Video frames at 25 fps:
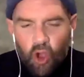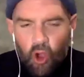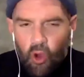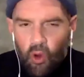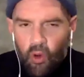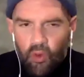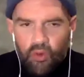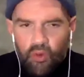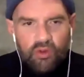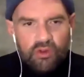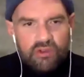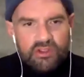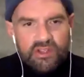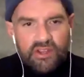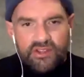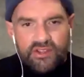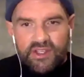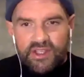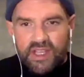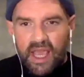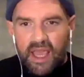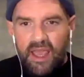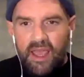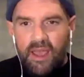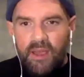total
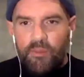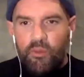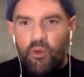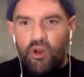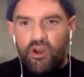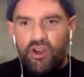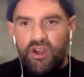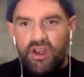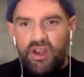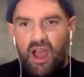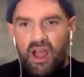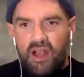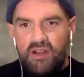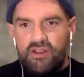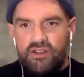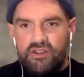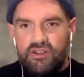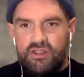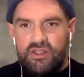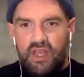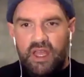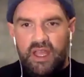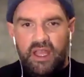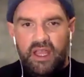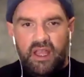scam where
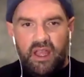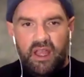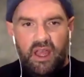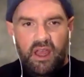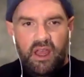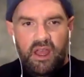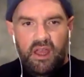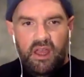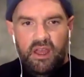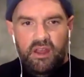doctors like